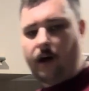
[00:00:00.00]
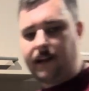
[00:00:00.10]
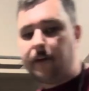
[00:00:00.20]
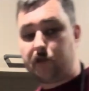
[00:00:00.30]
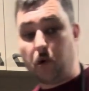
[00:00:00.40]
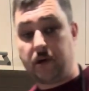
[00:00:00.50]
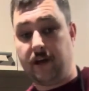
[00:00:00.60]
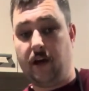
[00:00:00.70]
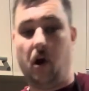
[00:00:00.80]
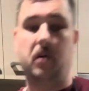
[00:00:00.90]
I love
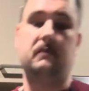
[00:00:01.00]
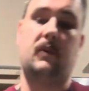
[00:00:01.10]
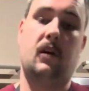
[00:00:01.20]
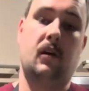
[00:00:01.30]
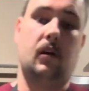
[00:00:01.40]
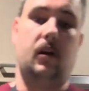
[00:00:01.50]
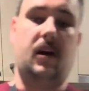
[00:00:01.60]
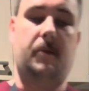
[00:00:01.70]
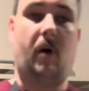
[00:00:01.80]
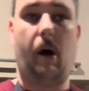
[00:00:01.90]
cooking at home.
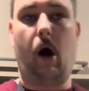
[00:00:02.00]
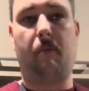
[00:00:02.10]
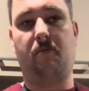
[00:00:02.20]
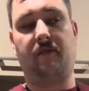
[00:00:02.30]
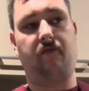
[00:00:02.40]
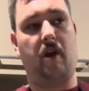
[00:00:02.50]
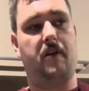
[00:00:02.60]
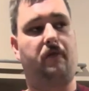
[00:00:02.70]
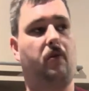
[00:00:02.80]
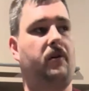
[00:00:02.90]
I'm a big fan
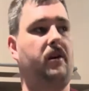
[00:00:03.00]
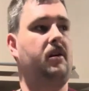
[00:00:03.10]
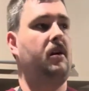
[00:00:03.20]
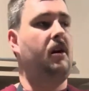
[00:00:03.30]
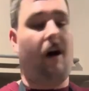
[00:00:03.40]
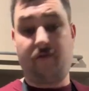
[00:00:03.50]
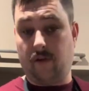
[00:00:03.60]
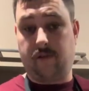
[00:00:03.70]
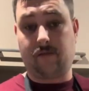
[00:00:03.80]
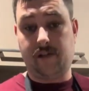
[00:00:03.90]
of cooking. I've
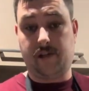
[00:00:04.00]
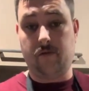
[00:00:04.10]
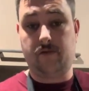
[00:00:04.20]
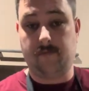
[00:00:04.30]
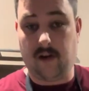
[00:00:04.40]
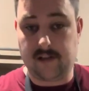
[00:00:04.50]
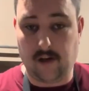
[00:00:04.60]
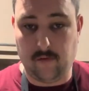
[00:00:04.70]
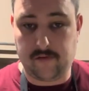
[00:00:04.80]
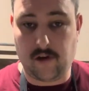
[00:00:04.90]
got 3 children
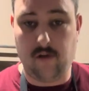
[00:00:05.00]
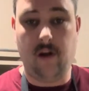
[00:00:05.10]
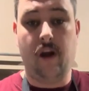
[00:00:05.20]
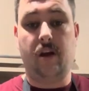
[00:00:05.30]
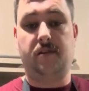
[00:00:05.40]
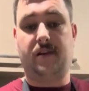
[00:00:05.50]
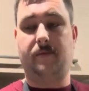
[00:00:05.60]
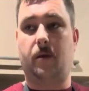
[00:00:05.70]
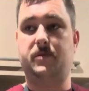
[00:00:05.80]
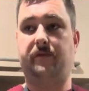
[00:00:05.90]
myself, so
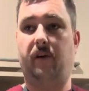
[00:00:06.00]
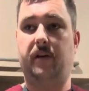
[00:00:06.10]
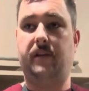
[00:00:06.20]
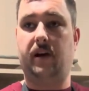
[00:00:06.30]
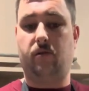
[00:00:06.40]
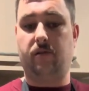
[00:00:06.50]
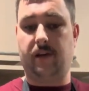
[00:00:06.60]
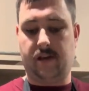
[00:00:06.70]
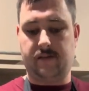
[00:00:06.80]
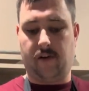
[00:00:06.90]
sometimes you find that
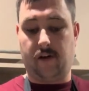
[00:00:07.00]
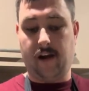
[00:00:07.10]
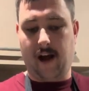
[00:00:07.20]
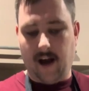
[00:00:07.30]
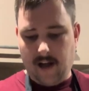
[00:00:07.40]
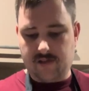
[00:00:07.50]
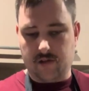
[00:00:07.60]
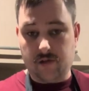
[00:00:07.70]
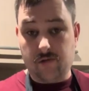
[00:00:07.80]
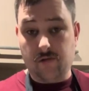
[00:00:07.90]
cooking is very hard to
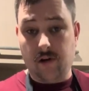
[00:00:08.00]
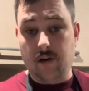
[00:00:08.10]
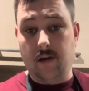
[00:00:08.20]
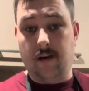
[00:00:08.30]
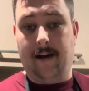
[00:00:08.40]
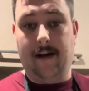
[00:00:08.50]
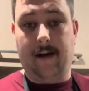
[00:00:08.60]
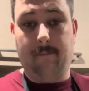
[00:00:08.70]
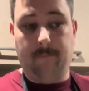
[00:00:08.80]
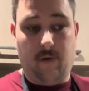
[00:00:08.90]
do
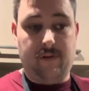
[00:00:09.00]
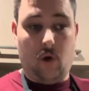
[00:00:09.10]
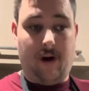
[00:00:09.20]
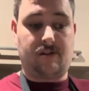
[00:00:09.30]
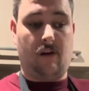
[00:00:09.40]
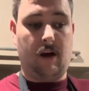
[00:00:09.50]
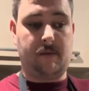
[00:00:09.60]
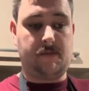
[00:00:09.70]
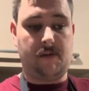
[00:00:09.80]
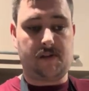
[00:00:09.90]
of a night time,
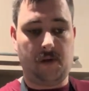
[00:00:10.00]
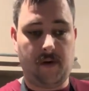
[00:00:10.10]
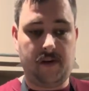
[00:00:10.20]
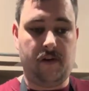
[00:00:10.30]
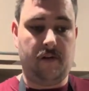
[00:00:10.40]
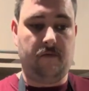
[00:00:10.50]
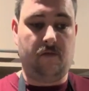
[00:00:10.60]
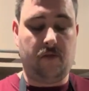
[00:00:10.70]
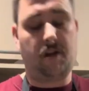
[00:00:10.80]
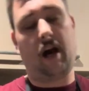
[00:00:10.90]
especially when
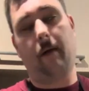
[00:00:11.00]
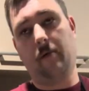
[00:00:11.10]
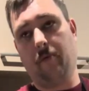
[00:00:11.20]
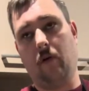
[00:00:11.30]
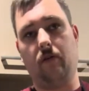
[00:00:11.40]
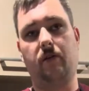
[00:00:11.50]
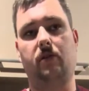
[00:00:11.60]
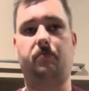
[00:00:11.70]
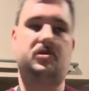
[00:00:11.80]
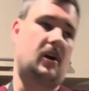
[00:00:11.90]
you can't be bothered.
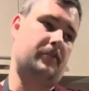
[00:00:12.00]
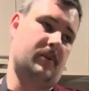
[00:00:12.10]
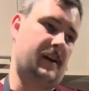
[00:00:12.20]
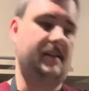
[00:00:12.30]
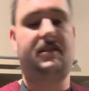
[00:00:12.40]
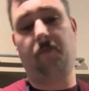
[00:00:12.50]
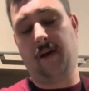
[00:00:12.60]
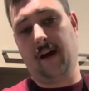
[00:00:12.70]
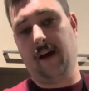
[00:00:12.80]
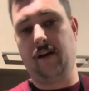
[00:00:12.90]
You're trying to put kids to
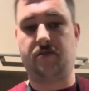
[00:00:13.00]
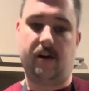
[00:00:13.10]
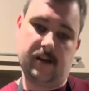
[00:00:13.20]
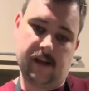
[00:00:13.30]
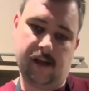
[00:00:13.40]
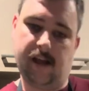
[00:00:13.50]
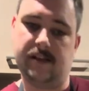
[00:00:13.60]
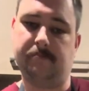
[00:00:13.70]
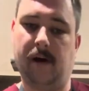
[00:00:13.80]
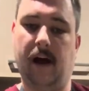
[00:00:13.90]
bed, you're trying to get
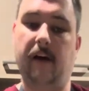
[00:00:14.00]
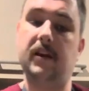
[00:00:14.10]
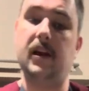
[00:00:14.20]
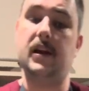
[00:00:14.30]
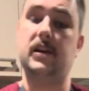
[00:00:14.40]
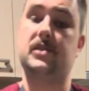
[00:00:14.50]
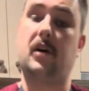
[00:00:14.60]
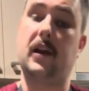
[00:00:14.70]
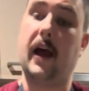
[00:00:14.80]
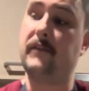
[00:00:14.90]
kids bathed, you're
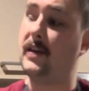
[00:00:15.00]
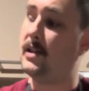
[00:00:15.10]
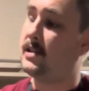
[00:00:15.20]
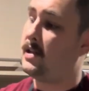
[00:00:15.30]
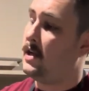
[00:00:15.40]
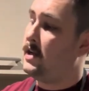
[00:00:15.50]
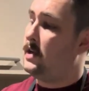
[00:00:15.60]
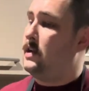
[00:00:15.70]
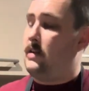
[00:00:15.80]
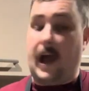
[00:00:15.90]
trying to have kids
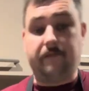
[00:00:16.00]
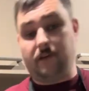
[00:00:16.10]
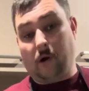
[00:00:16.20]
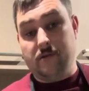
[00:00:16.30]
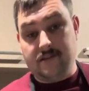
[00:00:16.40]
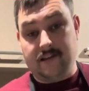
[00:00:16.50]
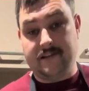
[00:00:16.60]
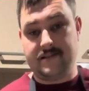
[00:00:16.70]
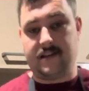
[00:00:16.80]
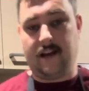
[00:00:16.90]
have their own
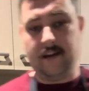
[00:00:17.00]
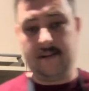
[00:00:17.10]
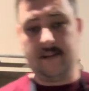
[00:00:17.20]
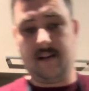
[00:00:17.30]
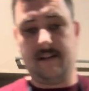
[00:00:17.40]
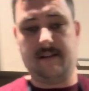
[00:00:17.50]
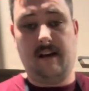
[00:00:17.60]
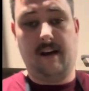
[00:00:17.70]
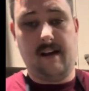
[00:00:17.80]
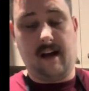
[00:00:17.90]
dinners, and it just doesn't
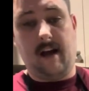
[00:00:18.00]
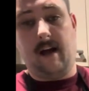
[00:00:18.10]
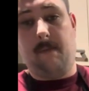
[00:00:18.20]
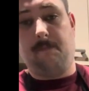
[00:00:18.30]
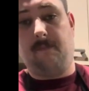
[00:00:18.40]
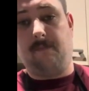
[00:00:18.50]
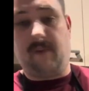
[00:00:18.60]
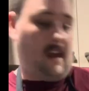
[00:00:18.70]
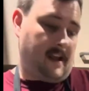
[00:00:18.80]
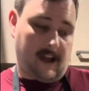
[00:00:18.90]

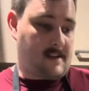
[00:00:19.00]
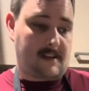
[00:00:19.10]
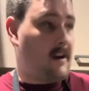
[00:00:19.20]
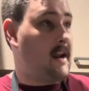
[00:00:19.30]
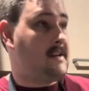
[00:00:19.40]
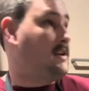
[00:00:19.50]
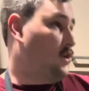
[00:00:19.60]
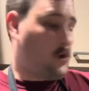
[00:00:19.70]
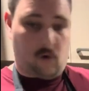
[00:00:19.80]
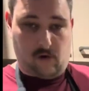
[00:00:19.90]
it's not easy to
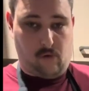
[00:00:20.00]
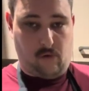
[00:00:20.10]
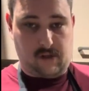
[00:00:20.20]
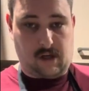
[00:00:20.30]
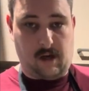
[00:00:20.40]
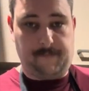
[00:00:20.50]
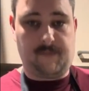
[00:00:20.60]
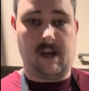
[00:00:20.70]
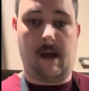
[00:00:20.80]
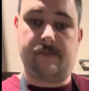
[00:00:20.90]
cook all the time.
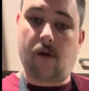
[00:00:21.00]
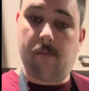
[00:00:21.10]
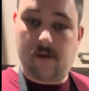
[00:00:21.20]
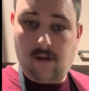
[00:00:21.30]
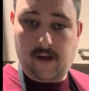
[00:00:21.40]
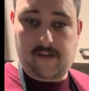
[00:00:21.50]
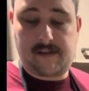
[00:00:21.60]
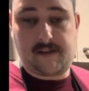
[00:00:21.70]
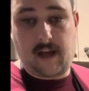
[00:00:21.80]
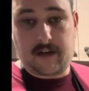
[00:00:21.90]
So a meal like
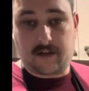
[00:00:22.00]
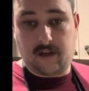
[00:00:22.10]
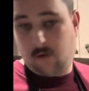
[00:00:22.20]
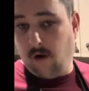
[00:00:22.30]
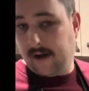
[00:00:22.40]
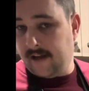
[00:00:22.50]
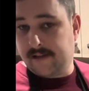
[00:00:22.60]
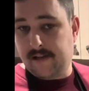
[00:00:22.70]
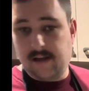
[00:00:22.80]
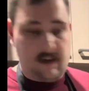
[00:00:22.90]
this is actually quite
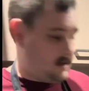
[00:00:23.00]
easy.